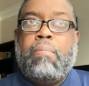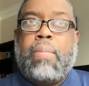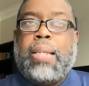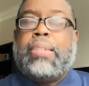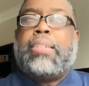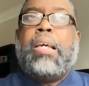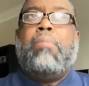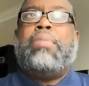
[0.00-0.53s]

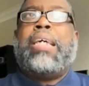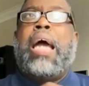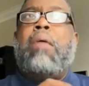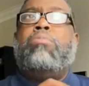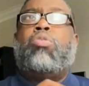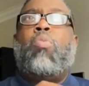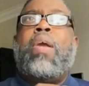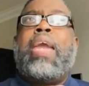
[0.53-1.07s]
And
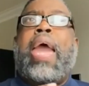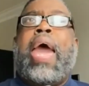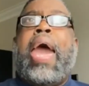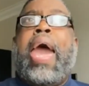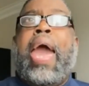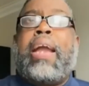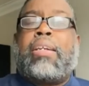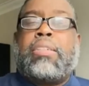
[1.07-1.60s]
sometimes we
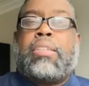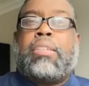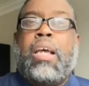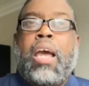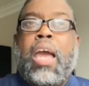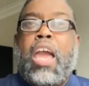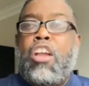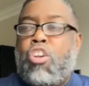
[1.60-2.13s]
act
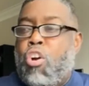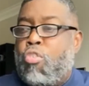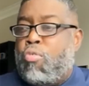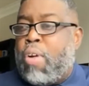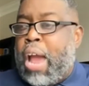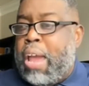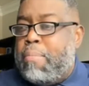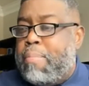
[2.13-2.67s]
and go
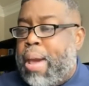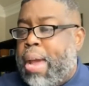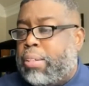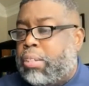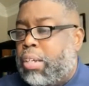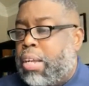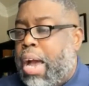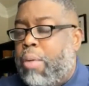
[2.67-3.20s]
right
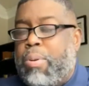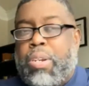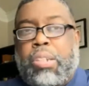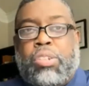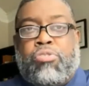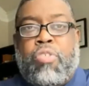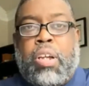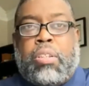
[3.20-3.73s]
back to our
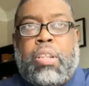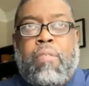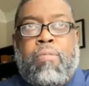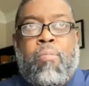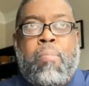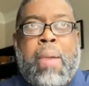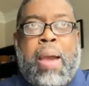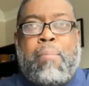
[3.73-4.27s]
destructive
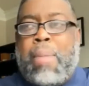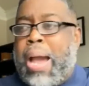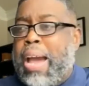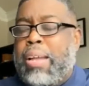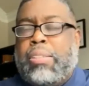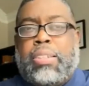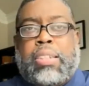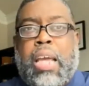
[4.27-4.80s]

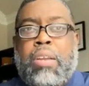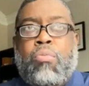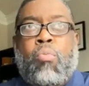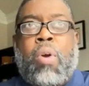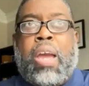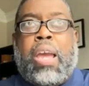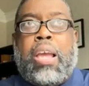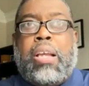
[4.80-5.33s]
mindset and
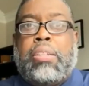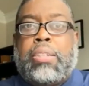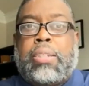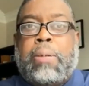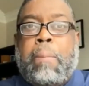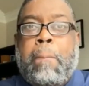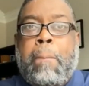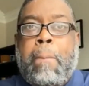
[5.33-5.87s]
ways.